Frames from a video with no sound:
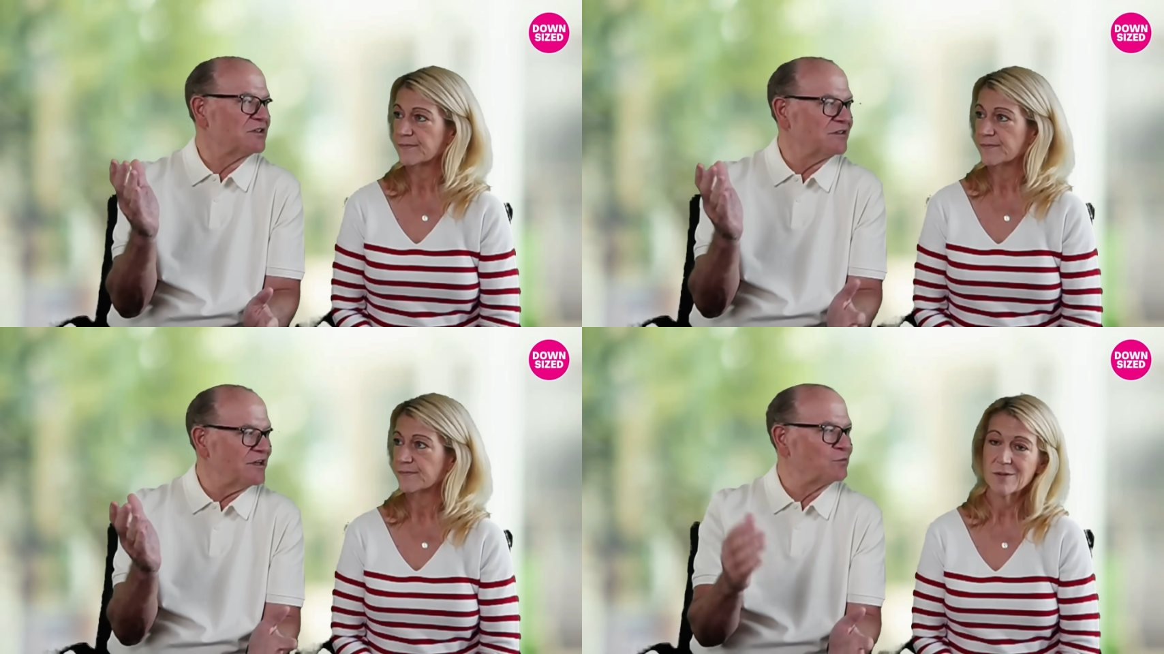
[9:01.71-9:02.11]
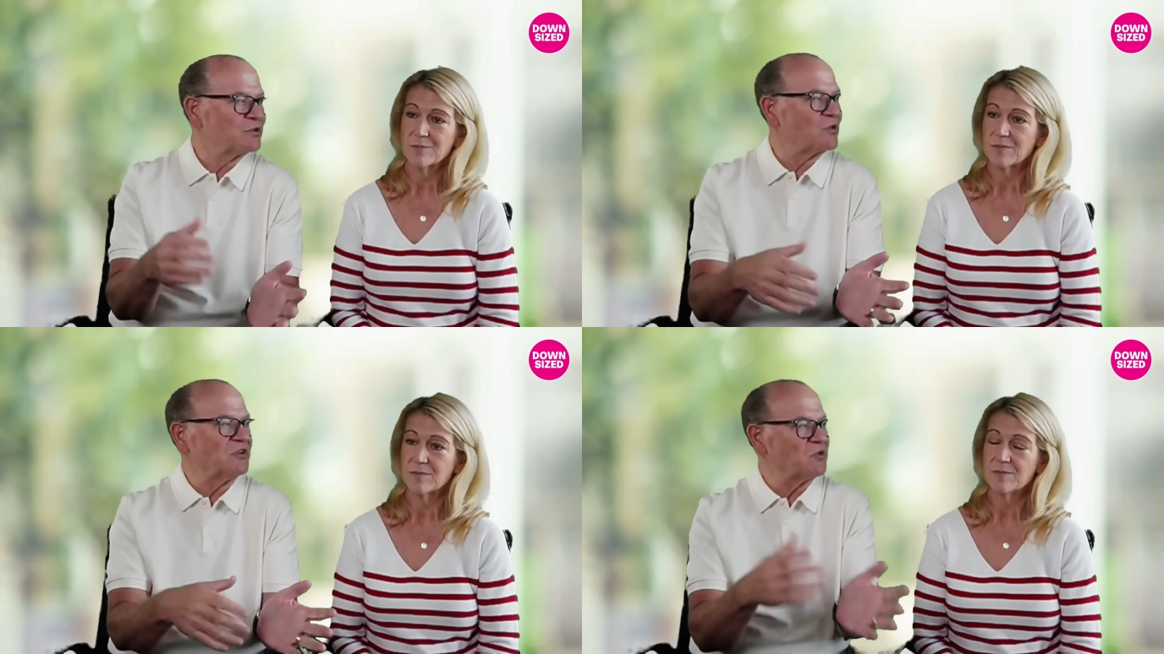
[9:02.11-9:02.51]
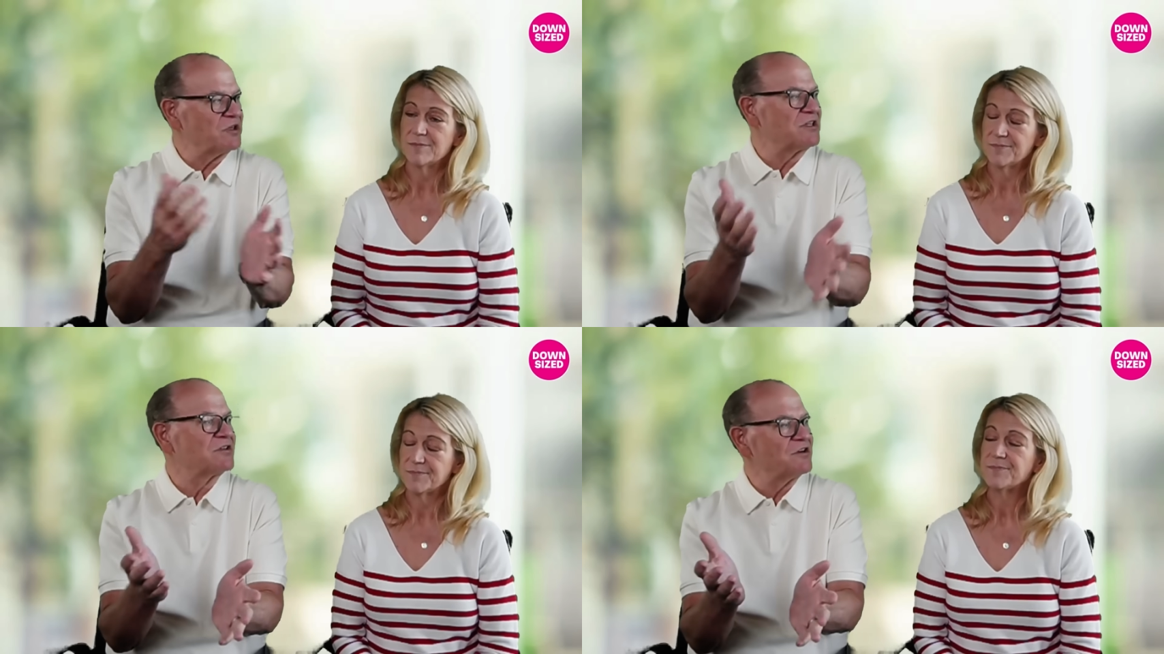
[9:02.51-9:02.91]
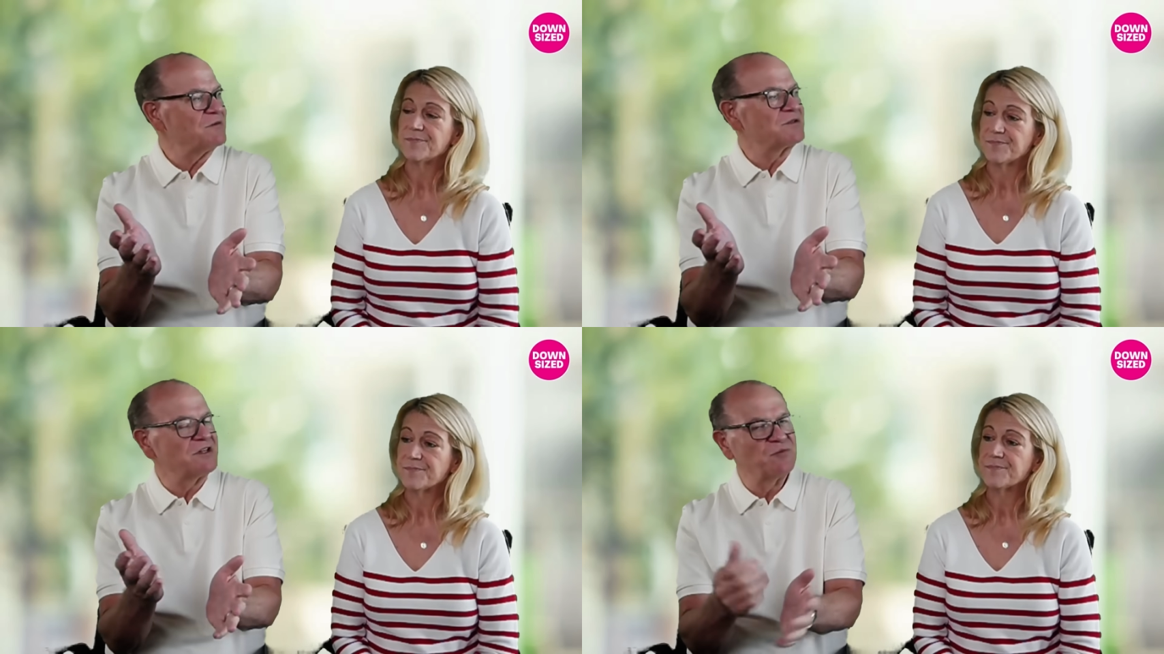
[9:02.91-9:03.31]
Speaker 1: Mm -hmm. Between twenty and thirty
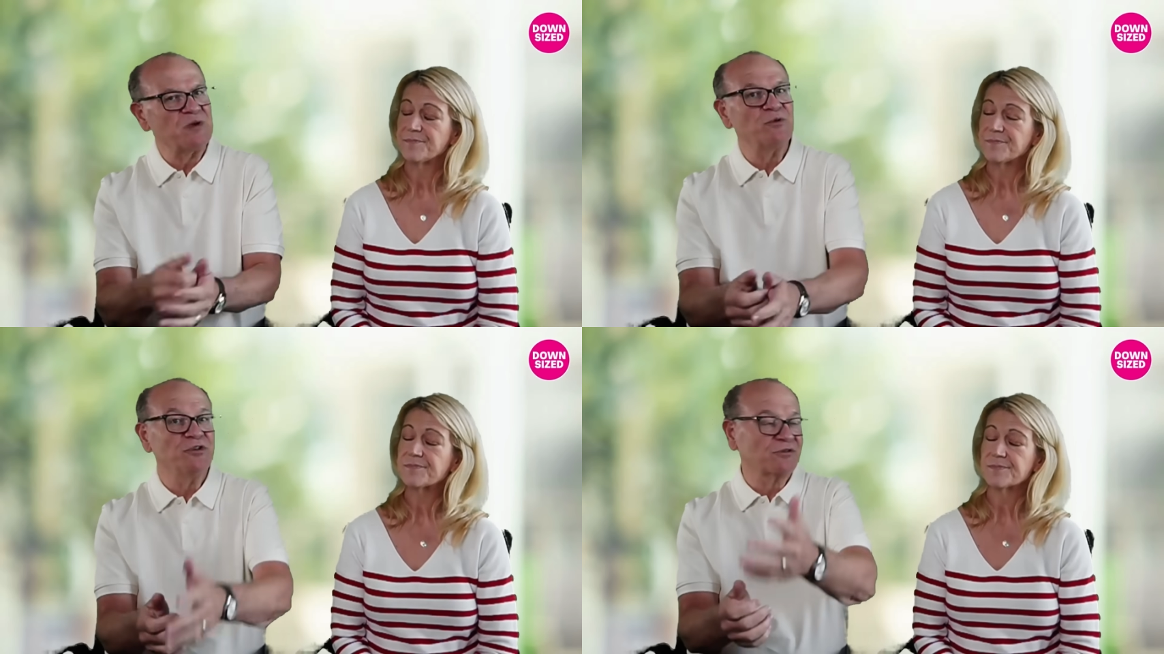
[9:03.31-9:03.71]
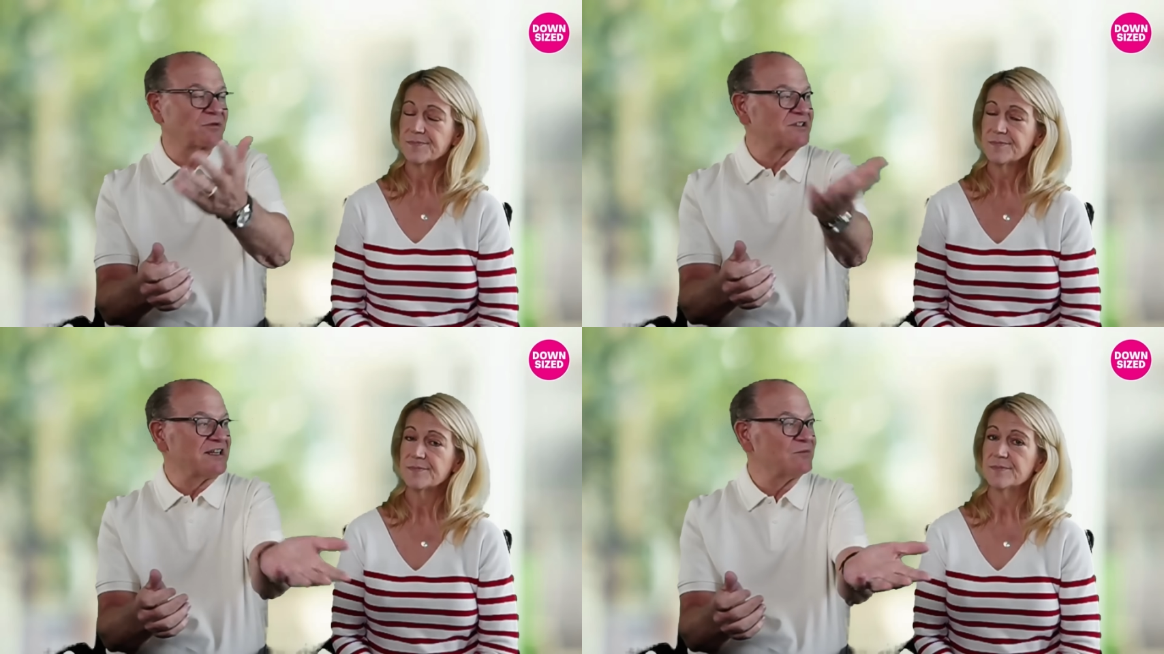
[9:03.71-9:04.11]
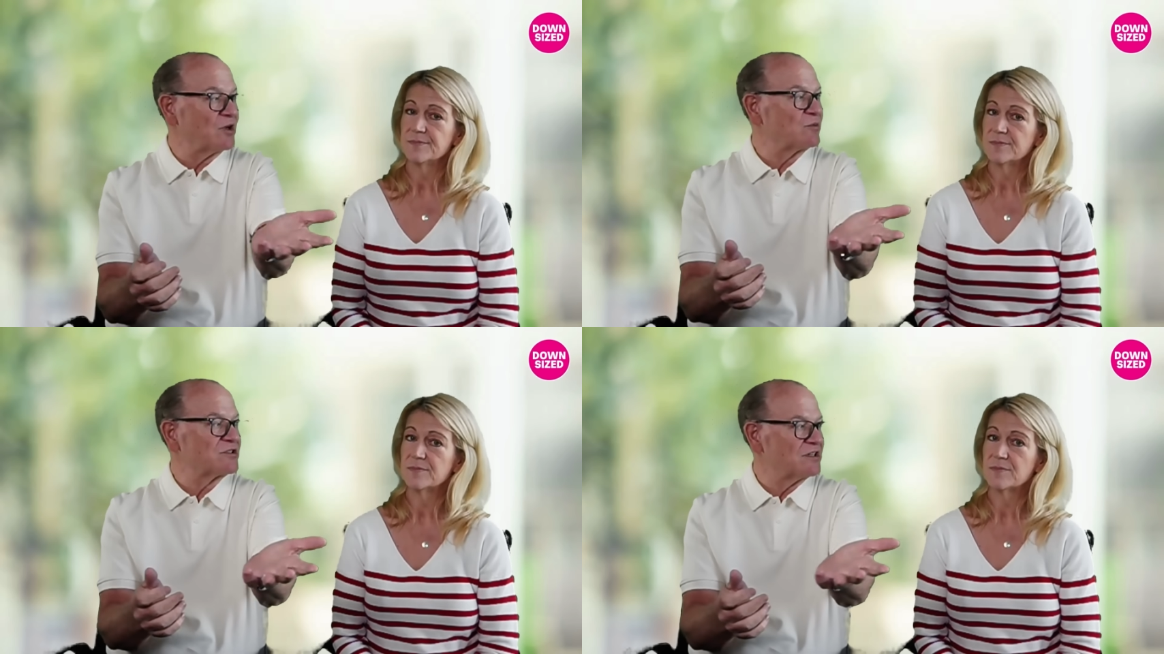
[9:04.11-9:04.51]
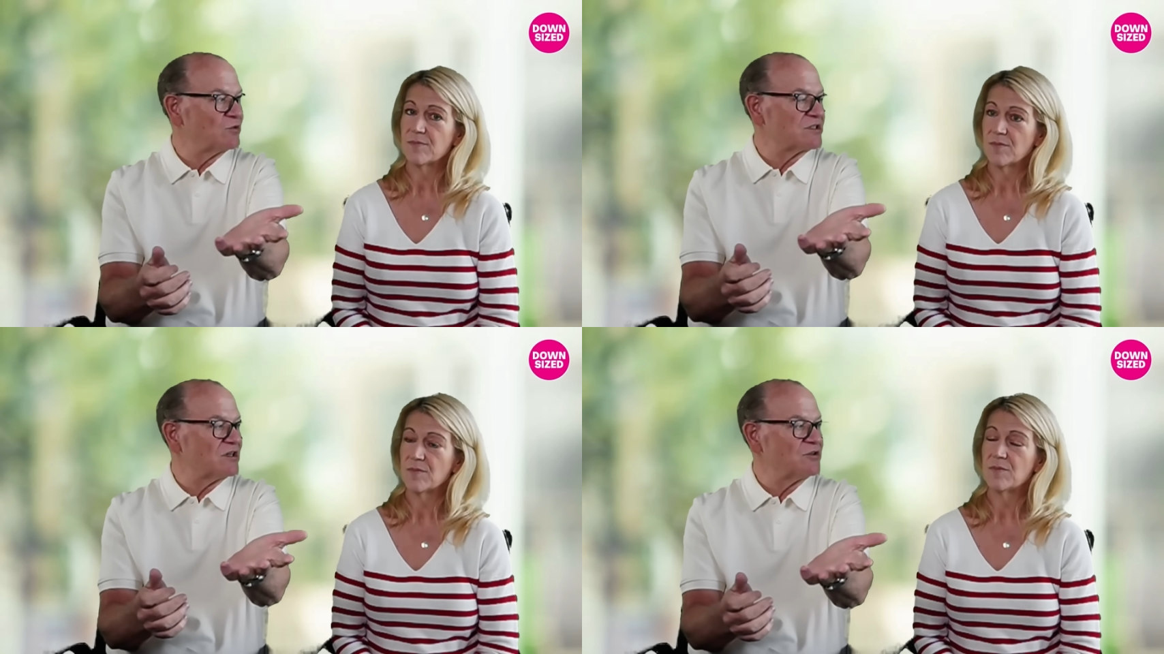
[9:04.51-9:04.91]
percent of the people do same numbers that we
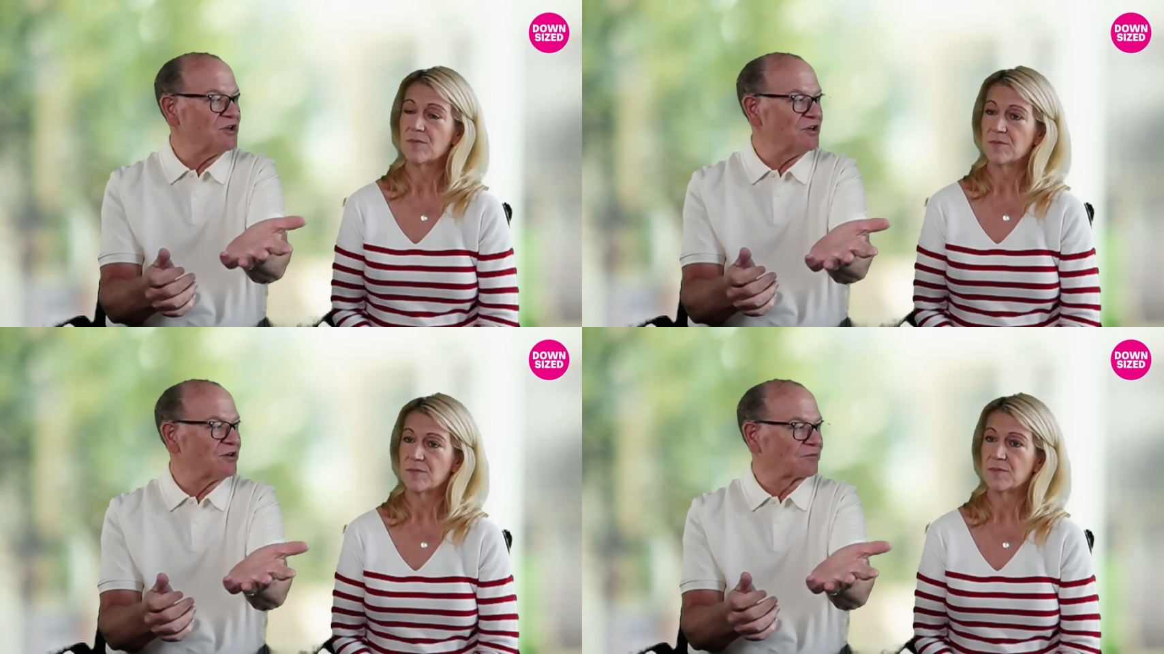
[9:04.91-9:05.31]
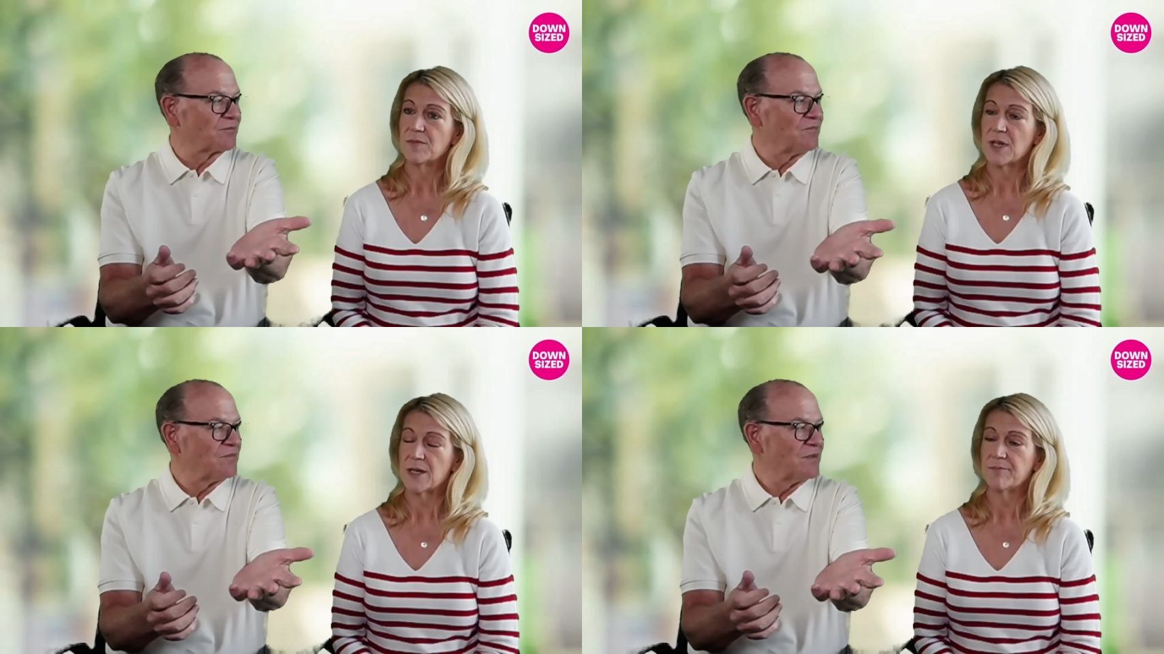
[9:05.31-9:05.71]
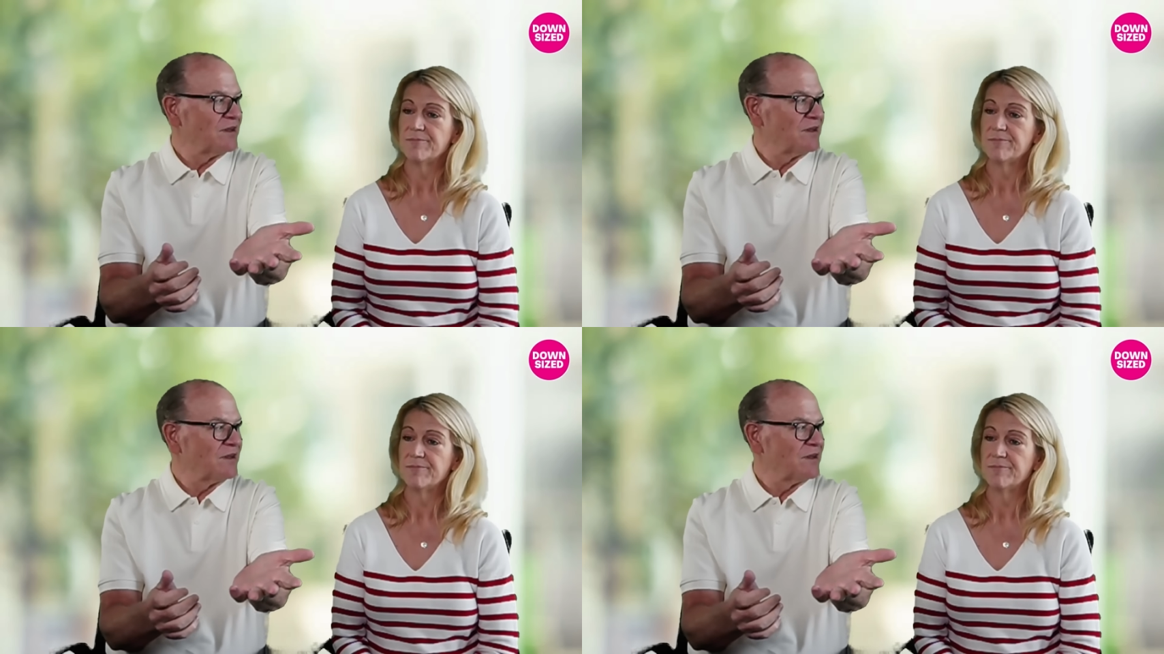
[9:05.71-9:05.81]
saw here. Yeah.